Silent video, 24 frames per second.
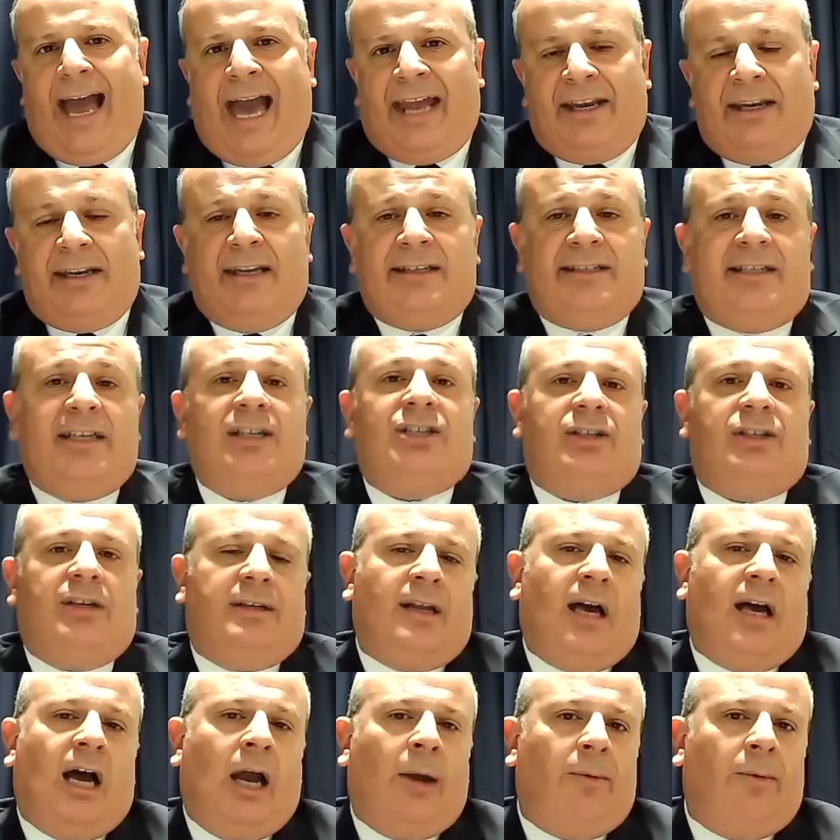And in
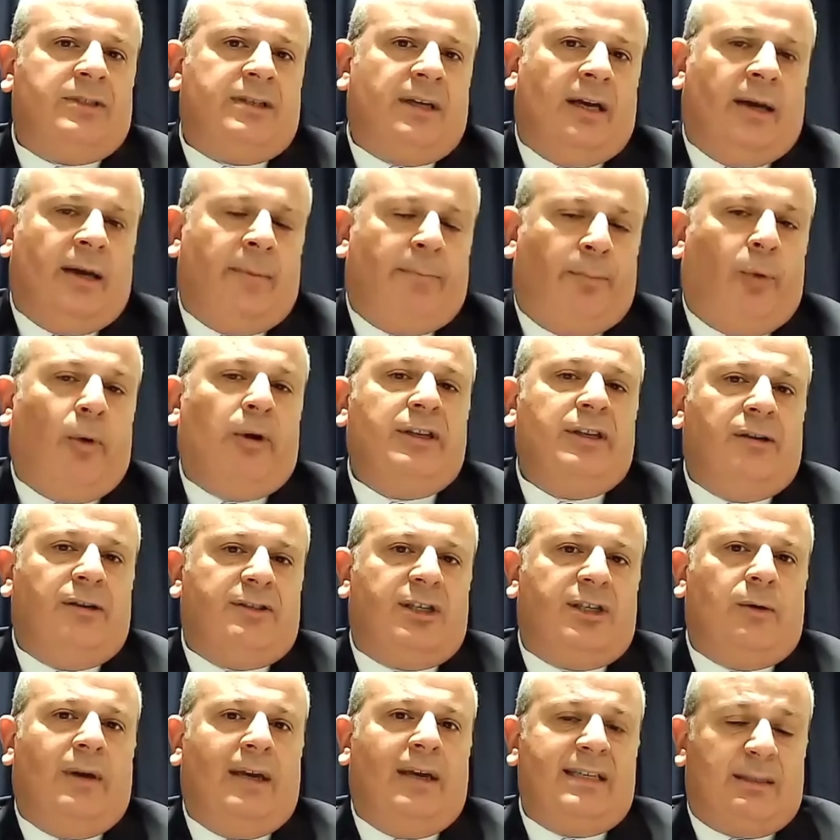addition, I would point you
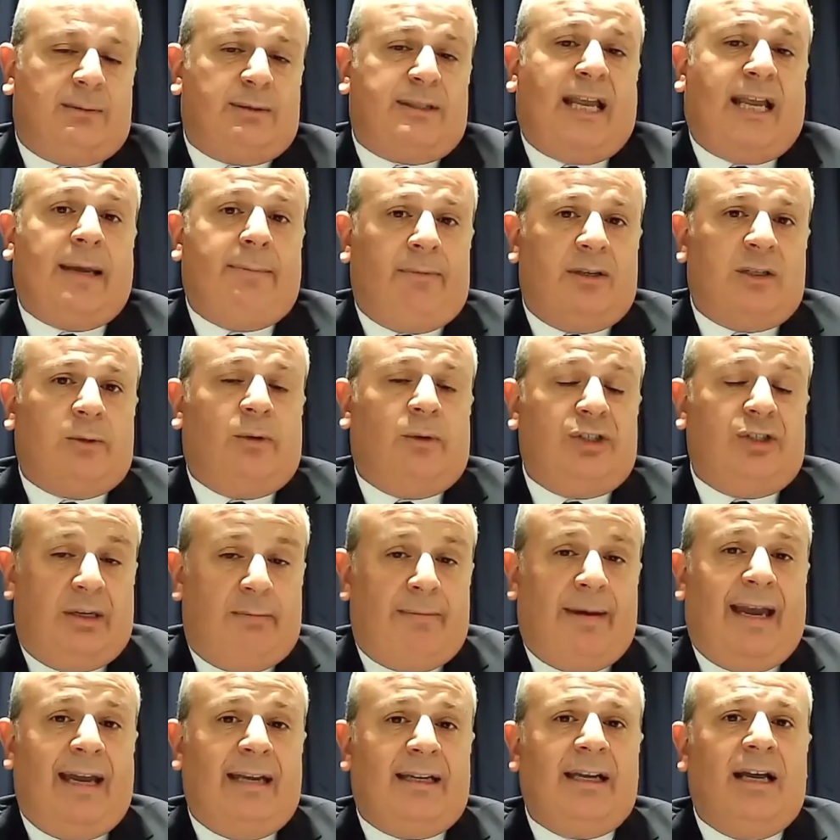to his statement, which he
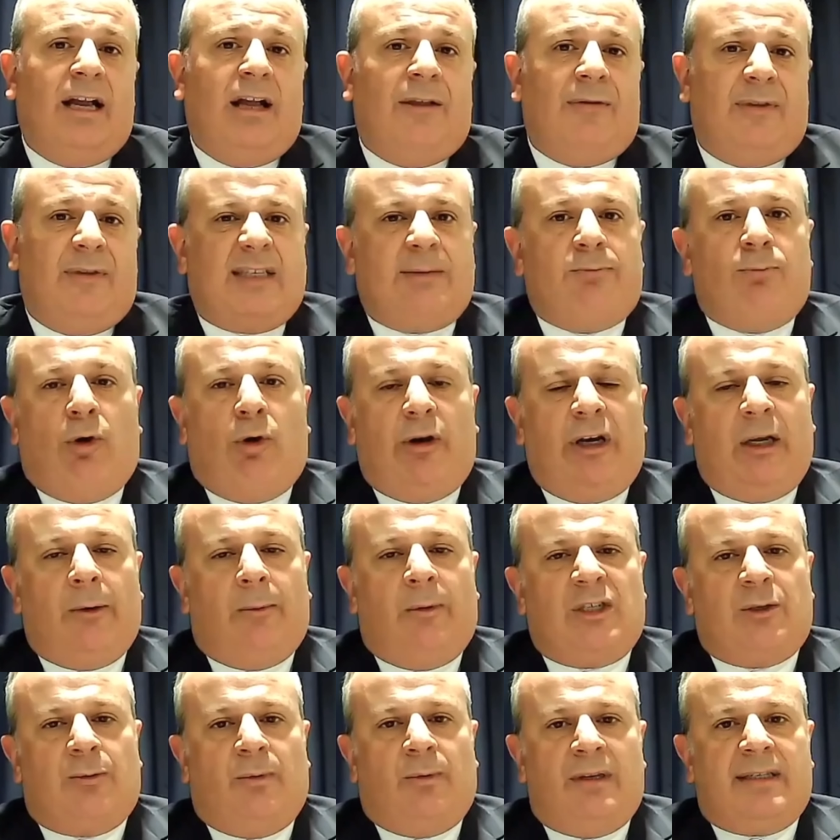made this morning,
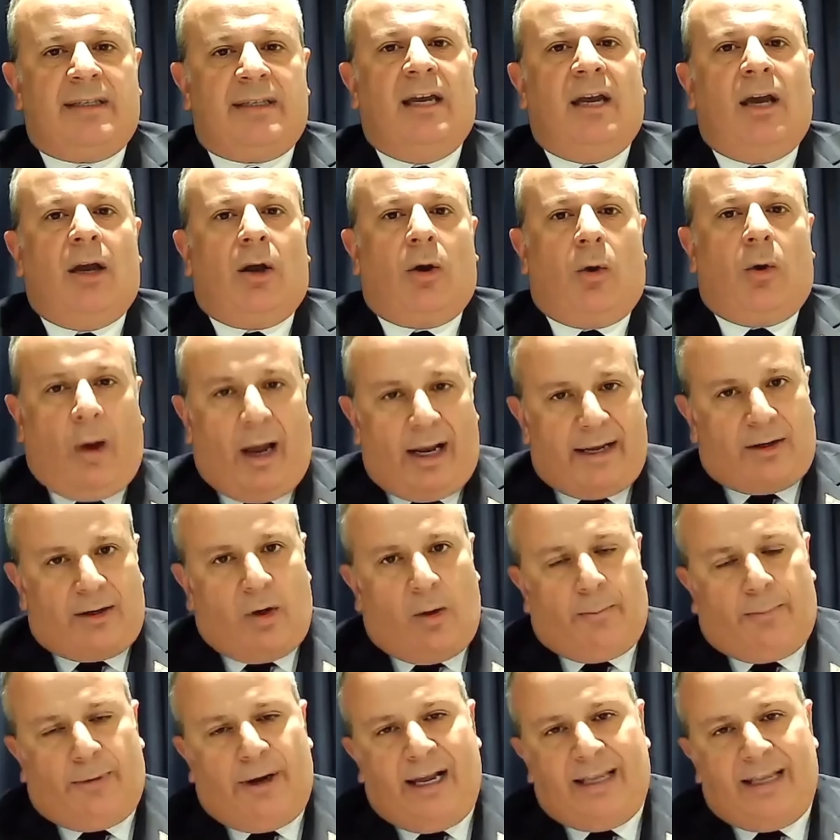which was quite
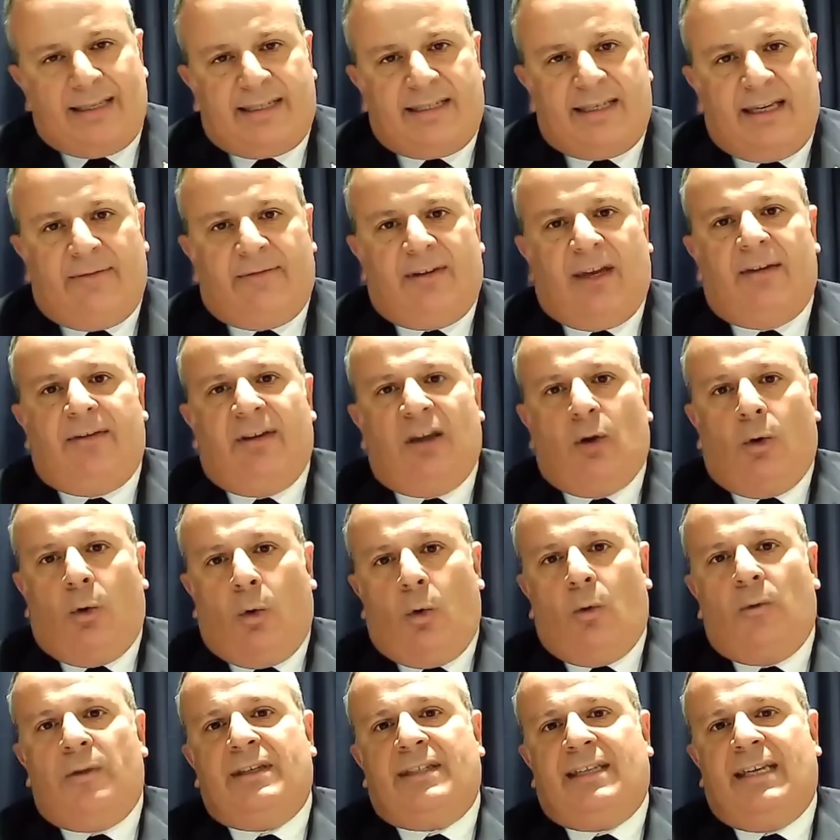comprehensive, giving
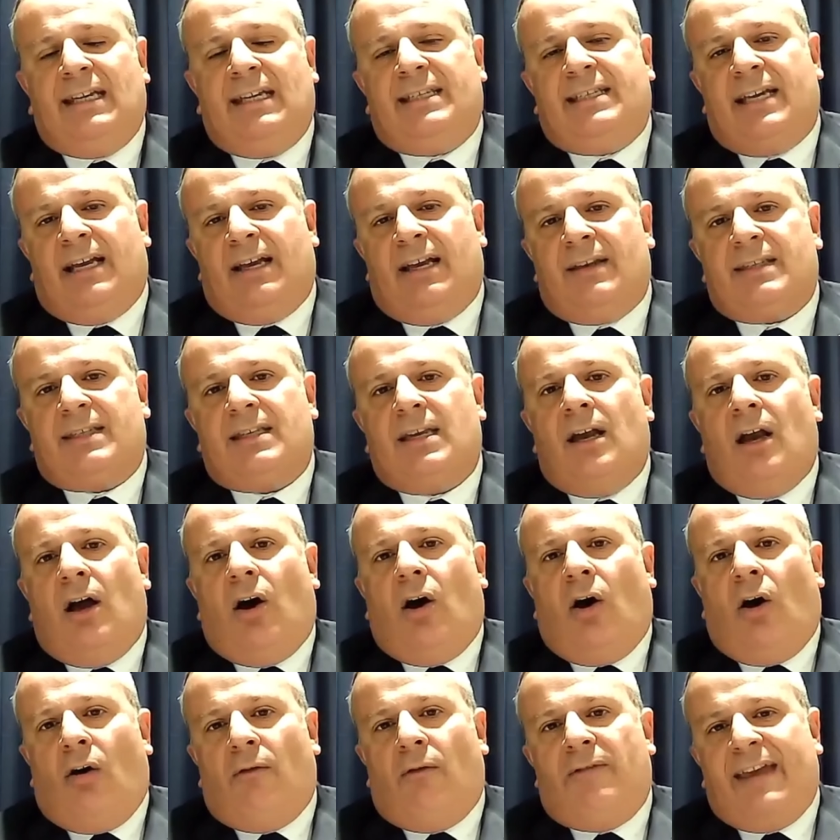all the details
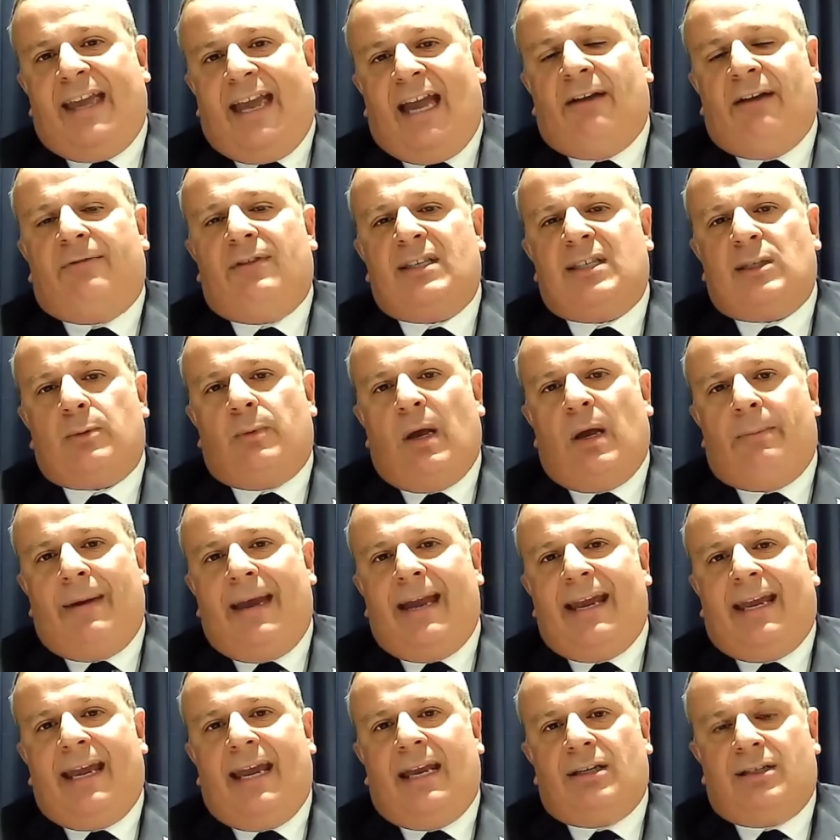of the efforts we are
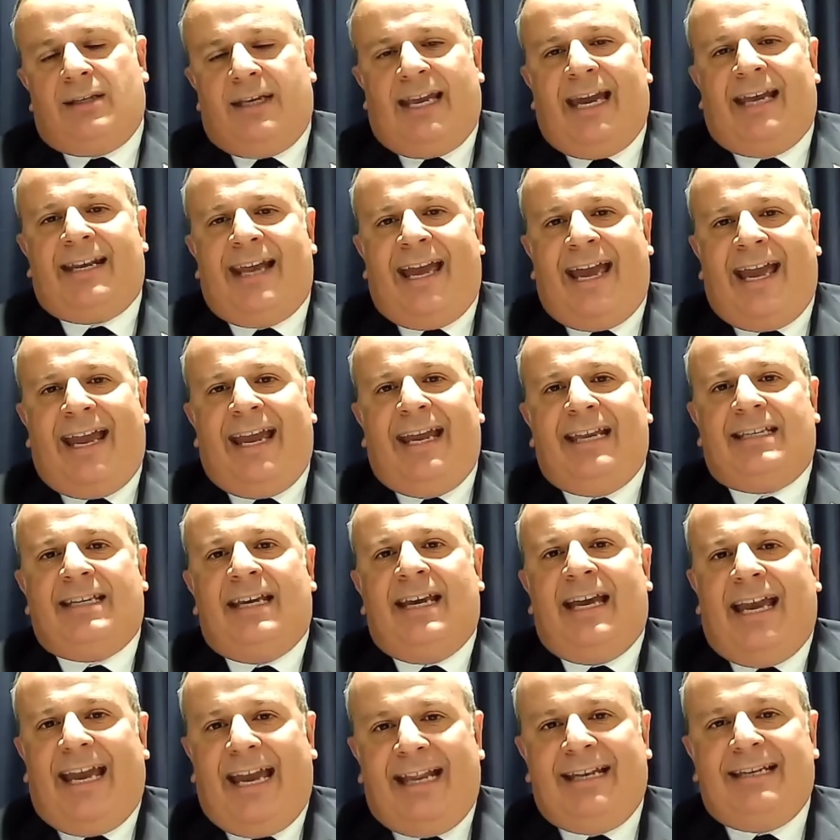making to get aid
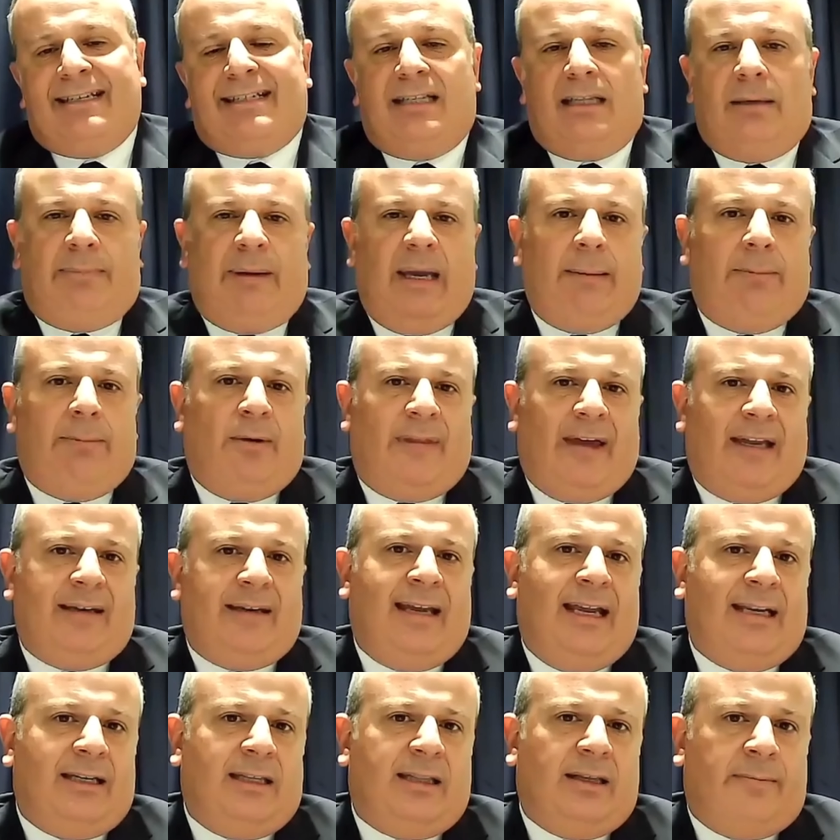into the people that
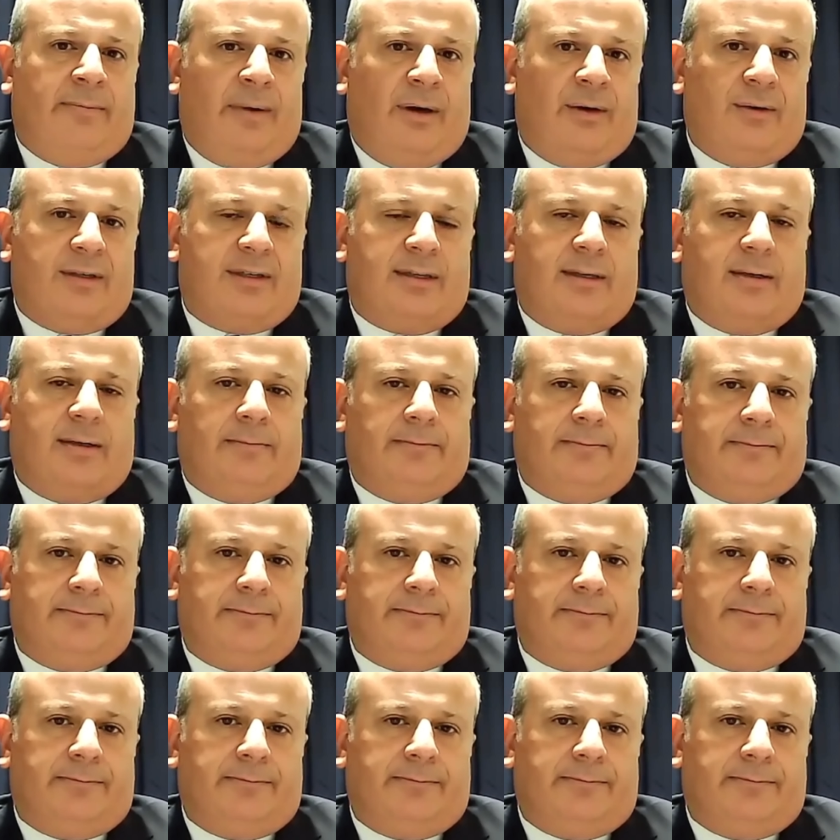need it the most.